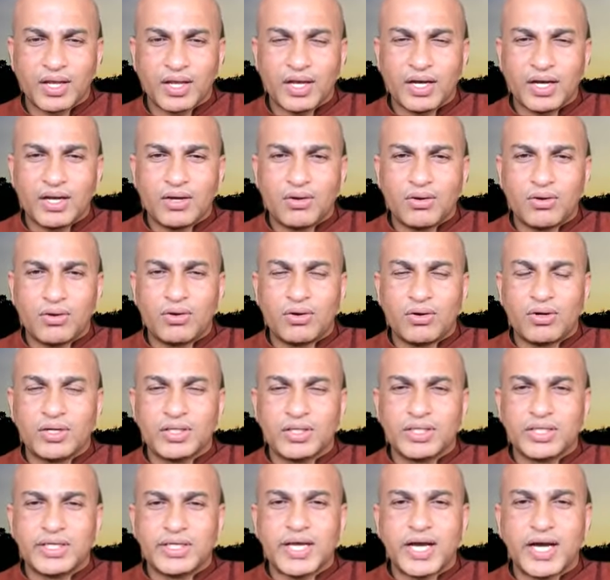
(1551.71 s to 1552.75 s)
And all
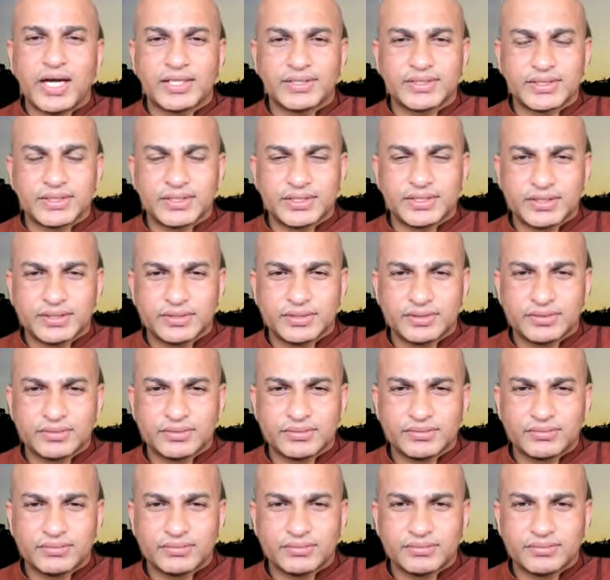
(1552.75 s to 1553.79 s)
the ducks,
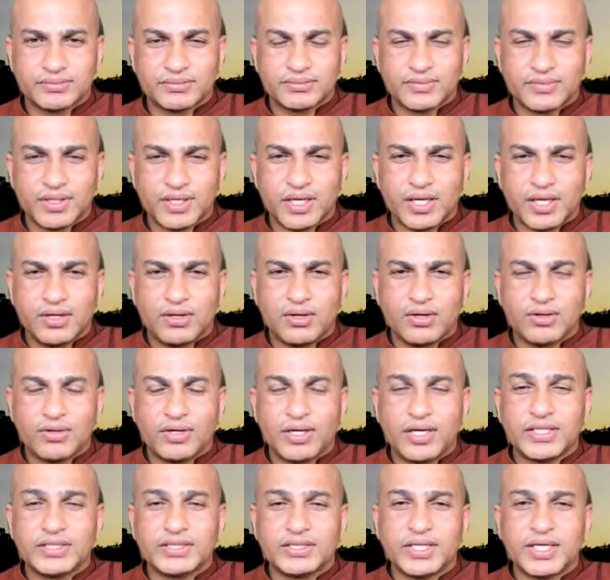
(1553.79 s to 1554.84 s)
and
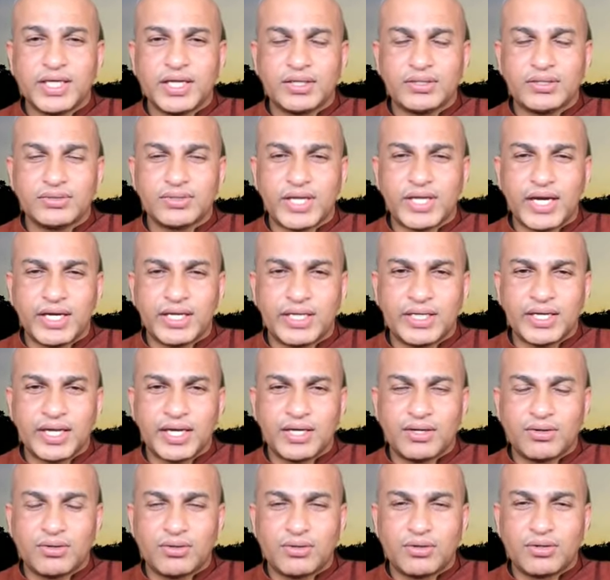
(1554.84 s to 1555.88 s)
listening to that,
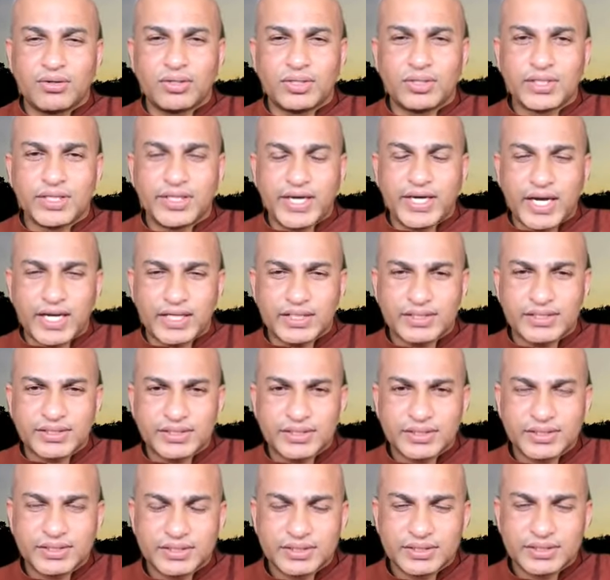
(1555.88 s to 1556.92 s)
and all the
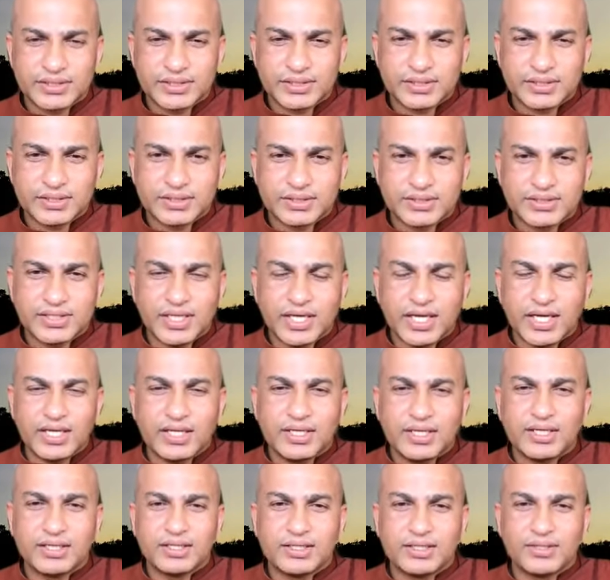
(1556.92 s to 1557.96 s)
ducks
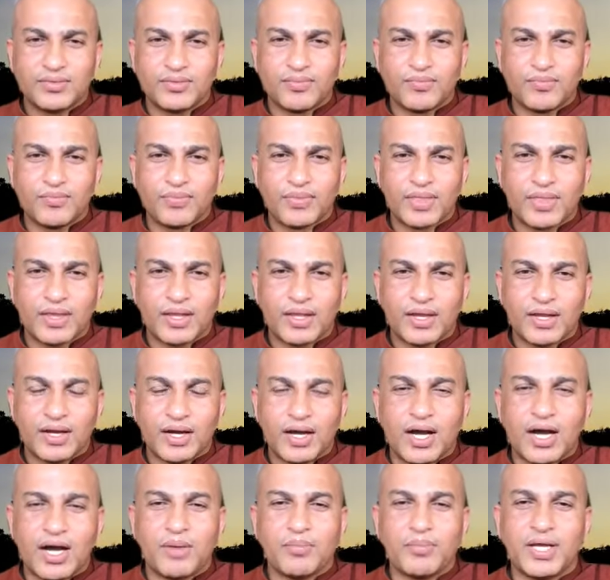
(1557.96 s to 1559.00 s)
said,
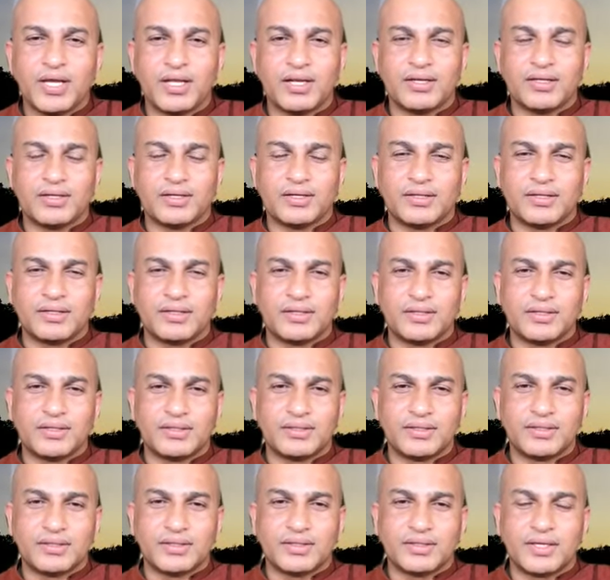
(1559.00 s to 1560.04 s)
Amen.
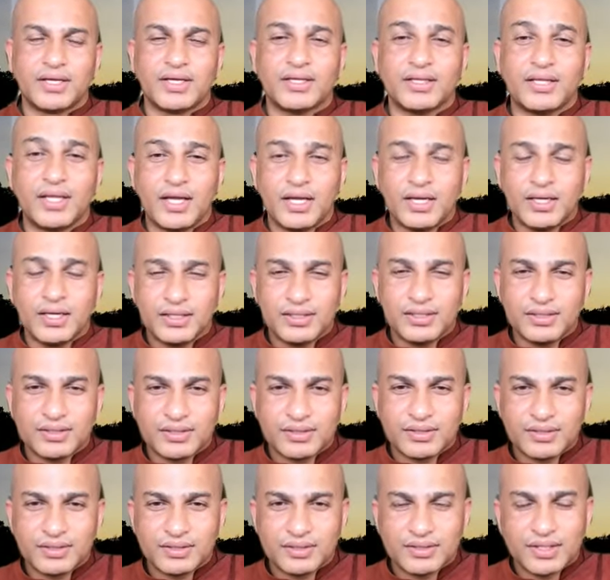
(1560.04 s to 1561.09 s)
And then,
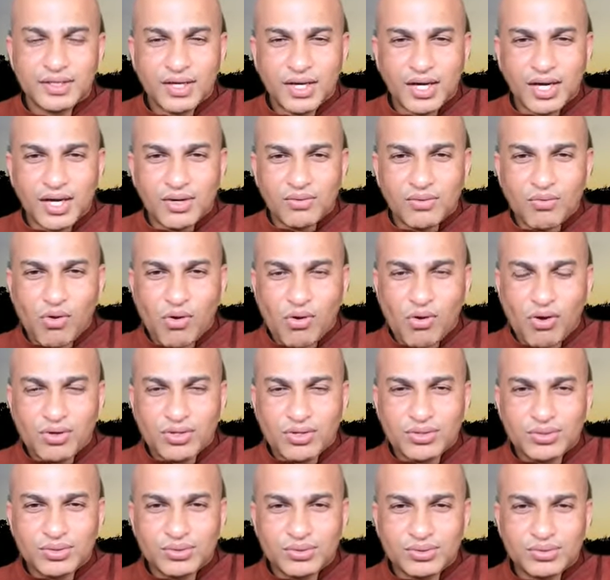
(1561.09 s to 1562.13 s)
and
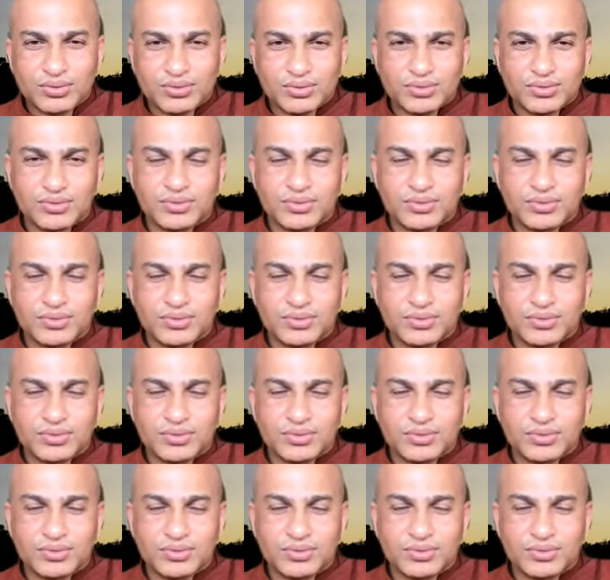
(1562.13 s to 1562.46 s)
walked to